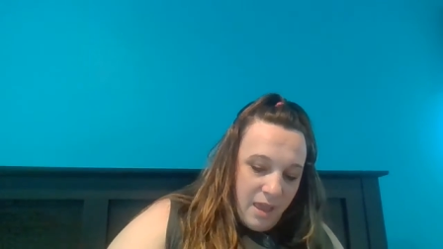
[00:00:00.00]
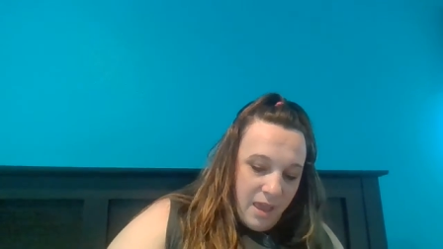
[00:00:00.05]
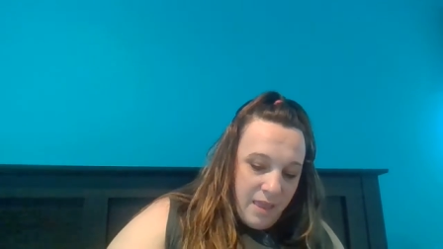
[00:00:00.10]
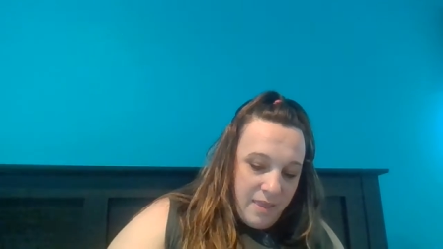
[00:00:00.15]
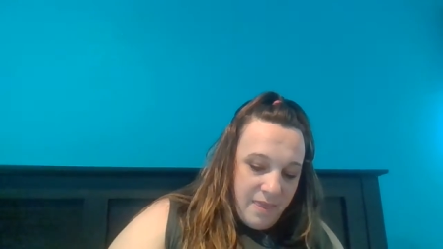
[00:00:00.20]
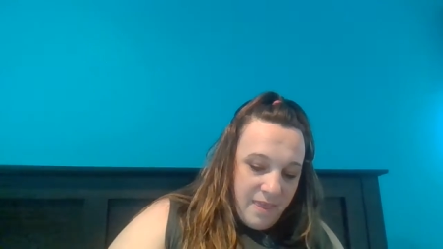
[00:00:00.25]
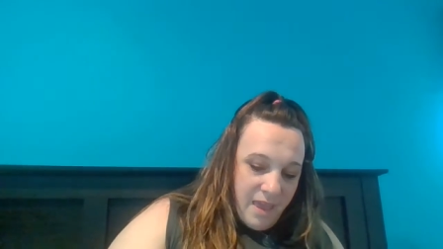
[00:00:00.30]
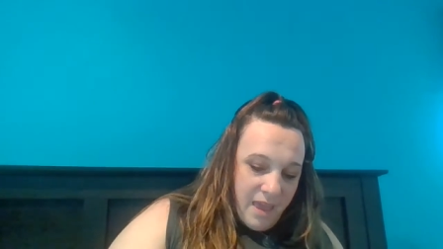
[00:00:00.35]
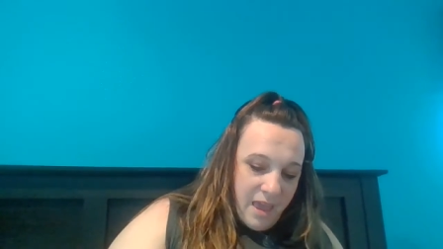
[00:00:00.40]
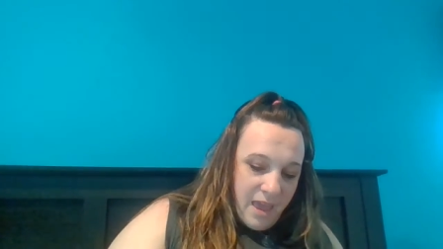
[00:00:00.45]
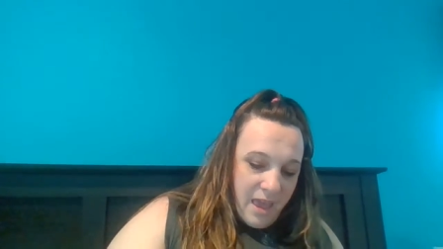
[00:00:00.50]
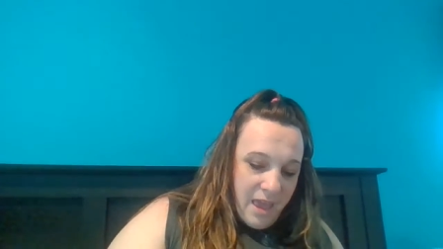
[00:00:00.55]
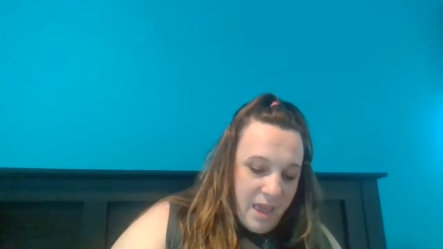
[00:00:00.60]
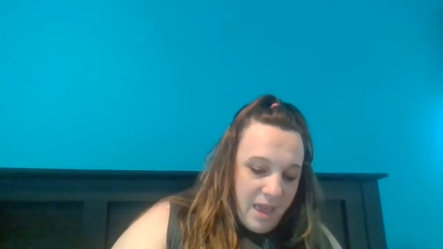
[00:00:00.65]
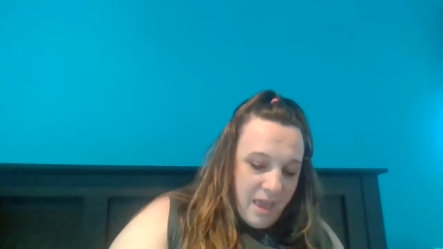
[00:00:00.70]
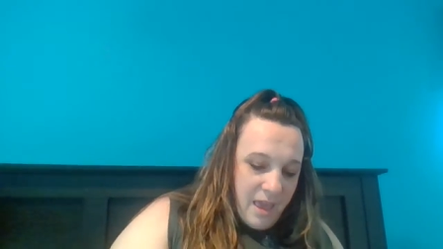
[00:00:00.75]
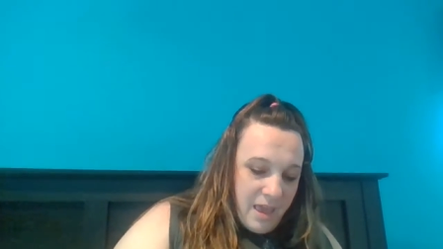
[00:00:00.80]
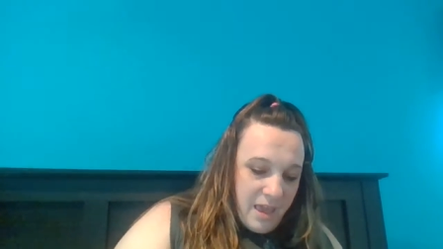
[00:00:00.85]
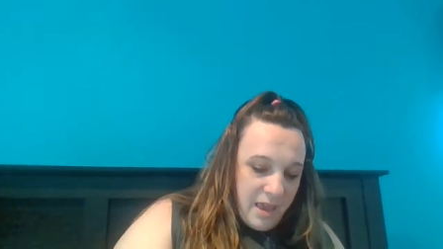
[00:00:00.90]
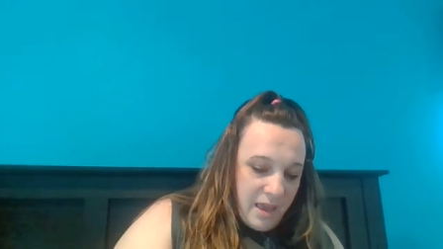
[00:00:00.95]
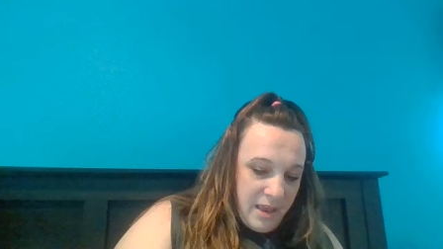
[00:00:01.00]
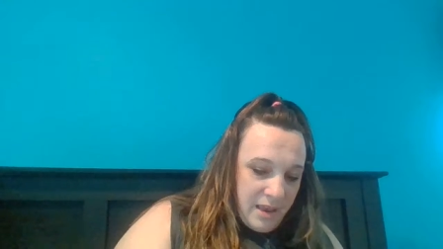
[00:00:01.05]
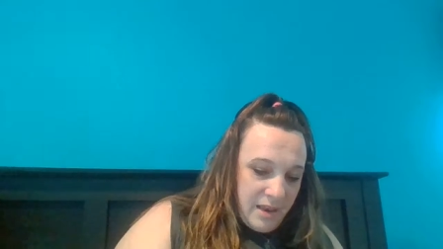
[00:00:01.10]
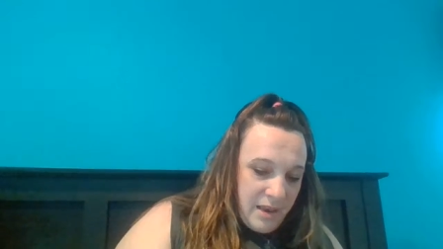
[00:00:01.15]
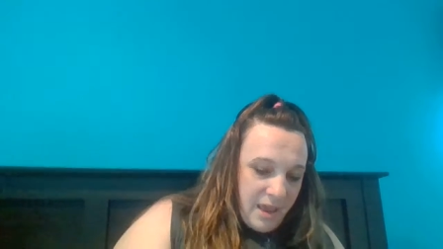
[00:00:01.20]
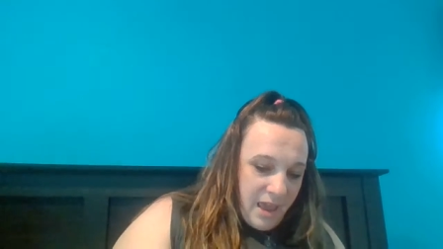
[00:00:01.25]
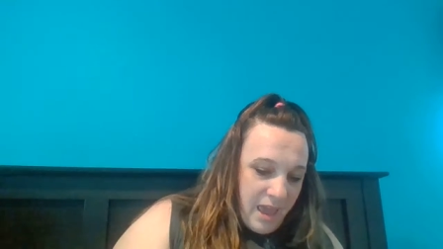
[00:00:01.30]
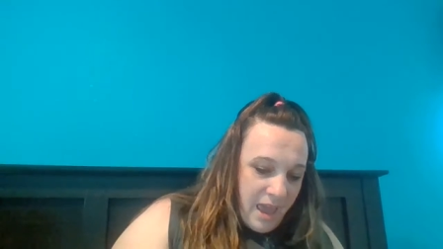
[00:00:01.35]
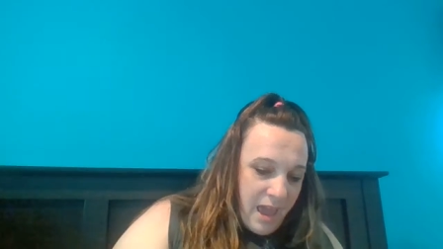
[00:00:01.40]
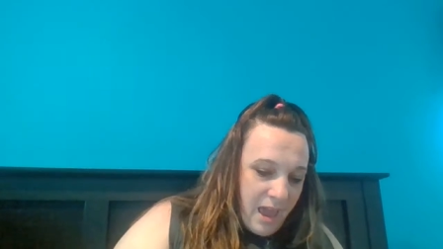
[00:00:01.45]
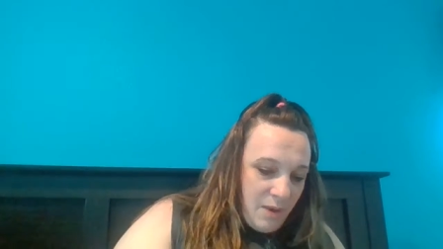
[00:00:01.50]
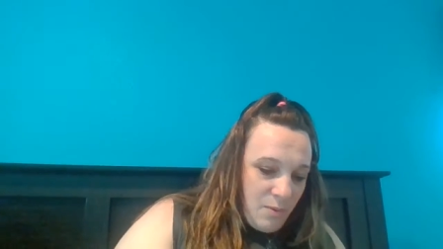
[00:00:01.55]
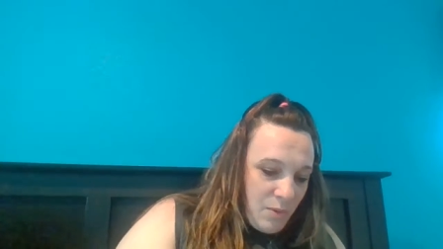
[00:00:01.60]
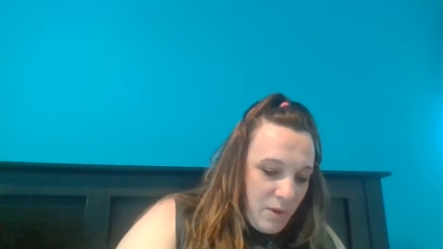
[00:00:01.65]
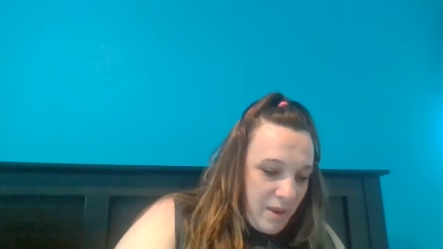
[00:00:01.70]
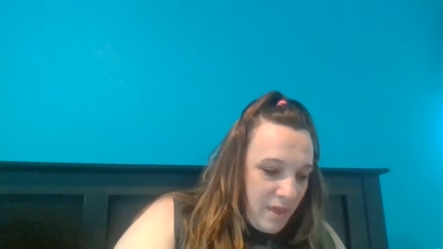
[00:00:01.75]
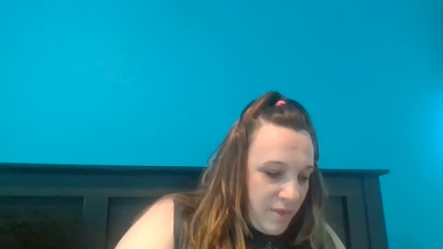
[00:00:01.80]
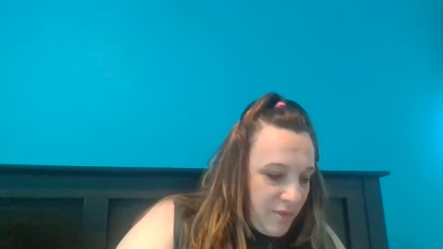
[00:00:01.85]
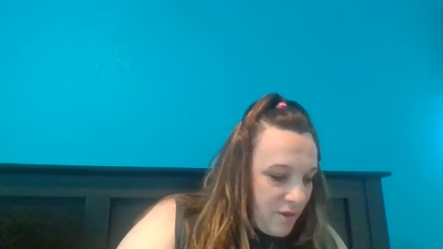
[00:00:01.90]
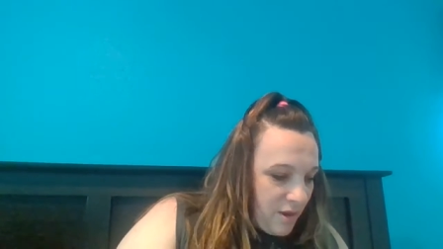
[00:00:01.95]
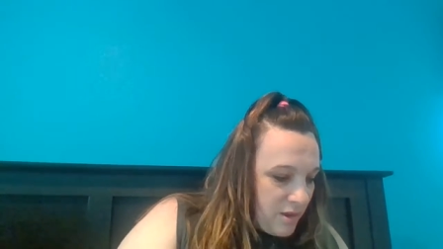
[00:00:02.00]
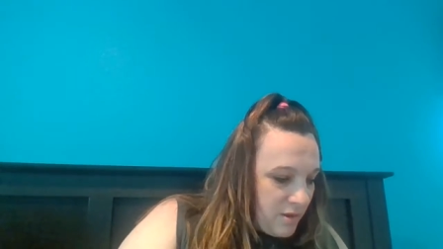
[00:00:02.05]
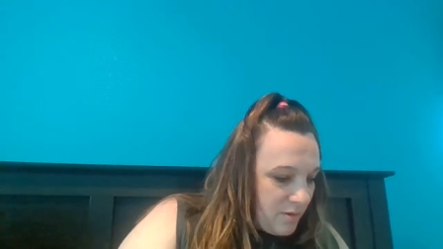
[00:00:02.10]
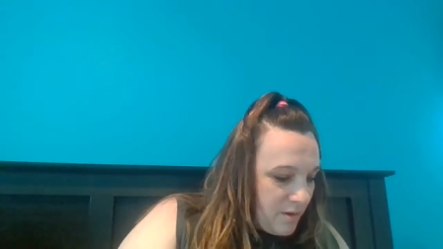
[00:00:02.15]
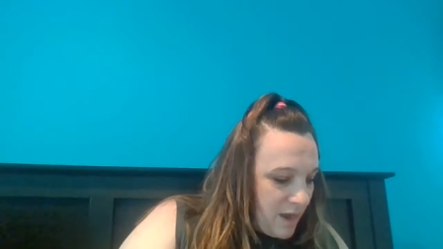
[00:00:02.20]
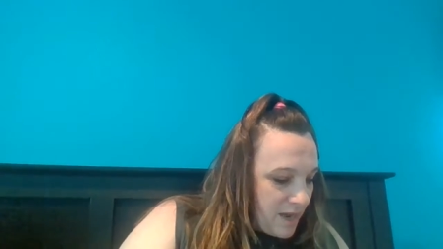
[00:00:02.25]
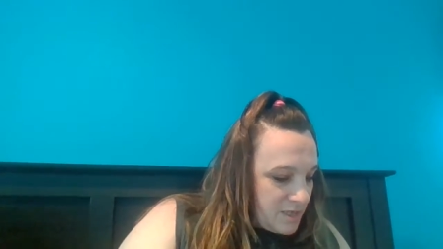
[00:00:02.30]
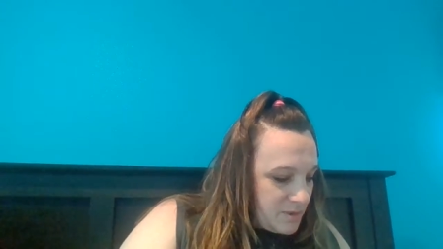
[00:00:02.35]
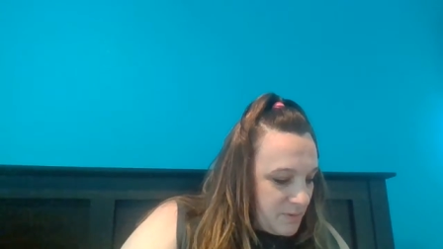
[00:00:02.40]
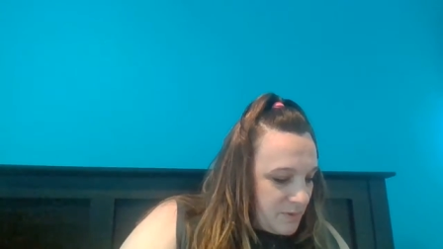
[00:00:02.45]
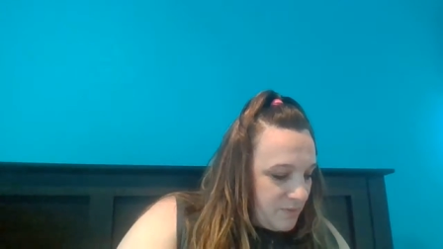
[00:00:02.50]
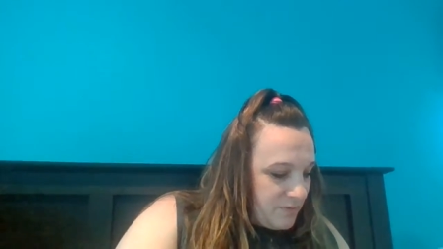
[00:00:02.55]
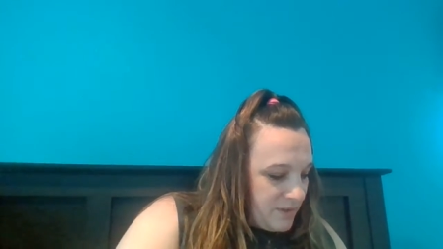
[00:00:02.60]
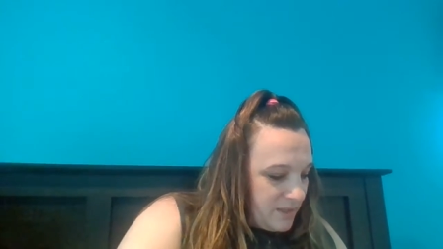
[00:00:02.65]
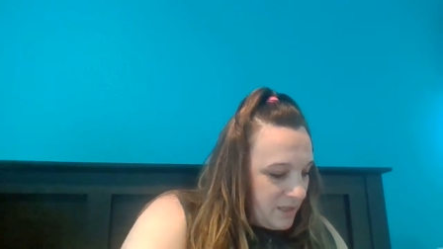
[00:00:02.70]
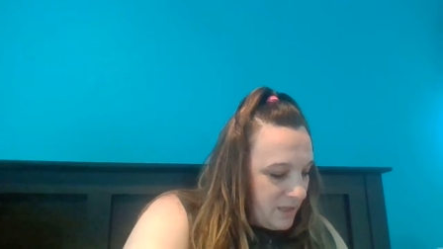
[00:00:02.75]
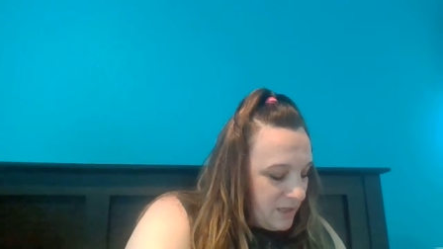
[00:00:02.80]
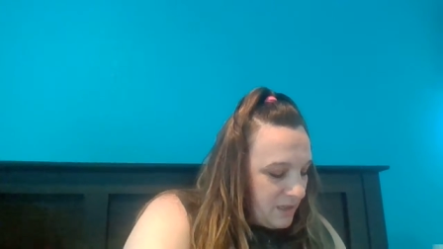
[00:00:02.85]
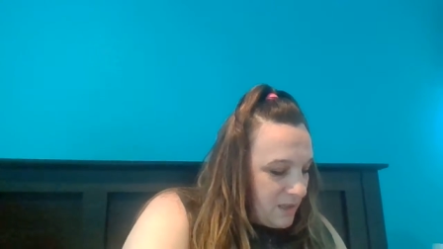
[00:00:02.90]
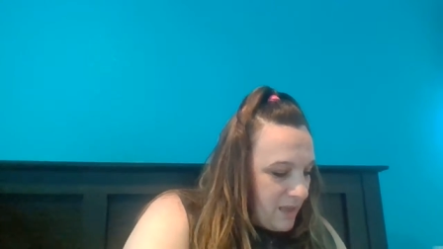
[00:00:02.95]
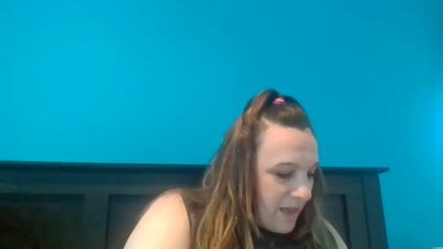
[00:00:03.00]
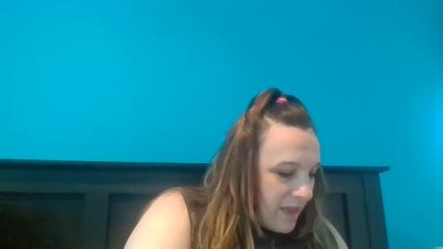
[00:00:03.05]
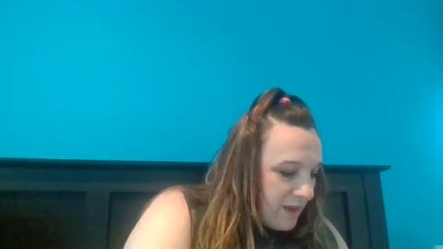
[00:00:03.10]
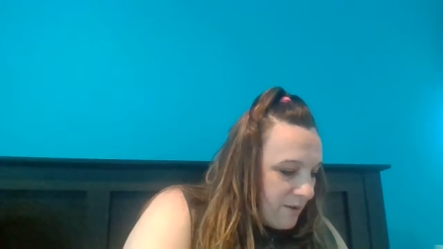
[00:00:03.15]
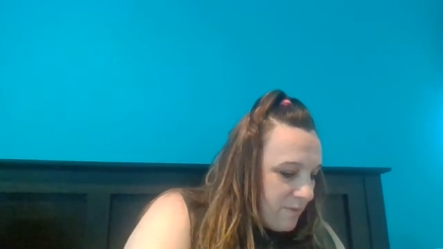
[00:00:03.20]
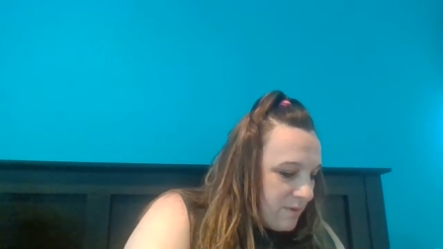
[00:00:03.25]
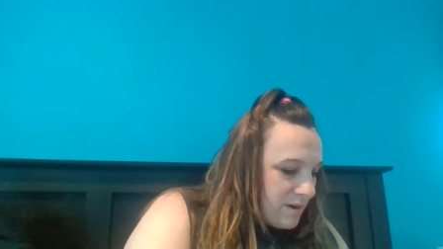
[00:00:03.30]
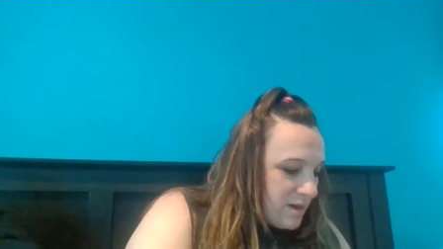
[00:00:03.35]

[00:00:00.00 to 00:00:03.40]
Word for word: And then I had one I thought you guys would really like.